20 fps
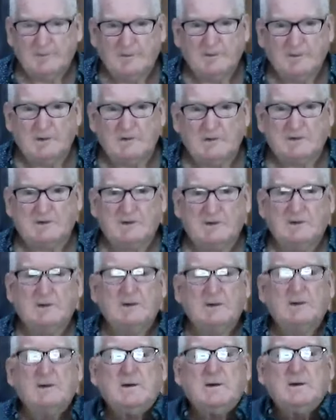is
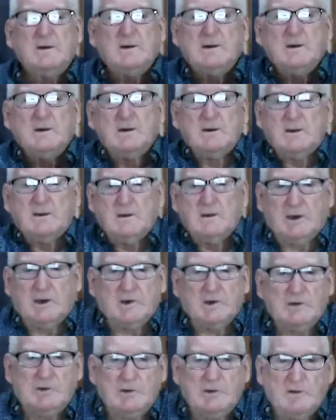
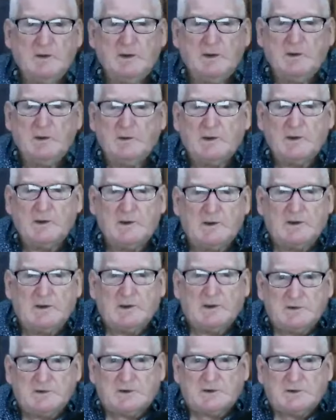in the
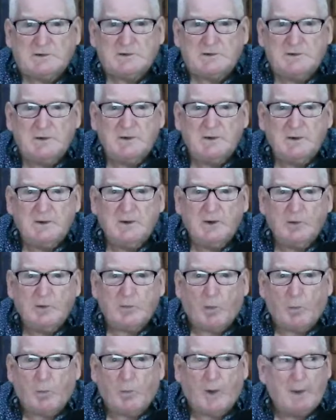lineage
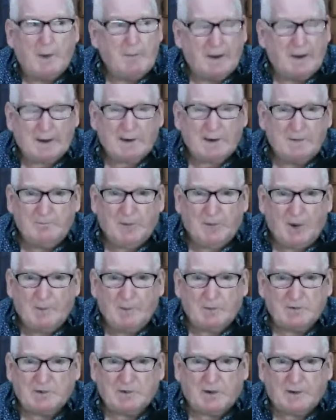from way back in
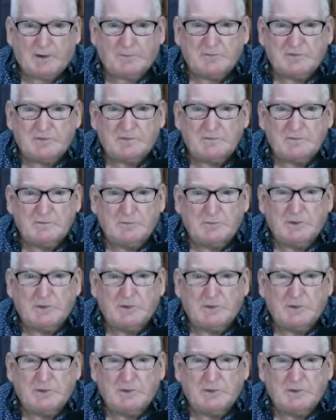Bible times, whether
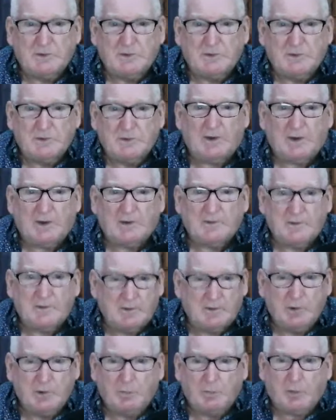you like it or not.
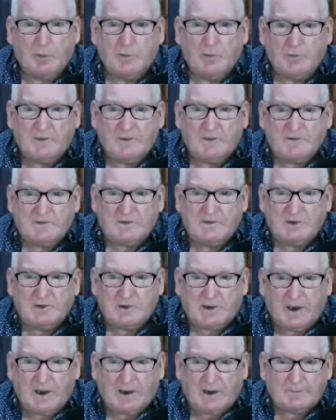You prove it isn't. You
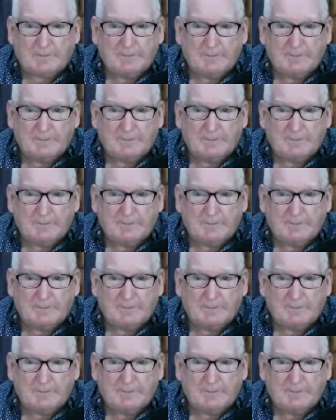can't.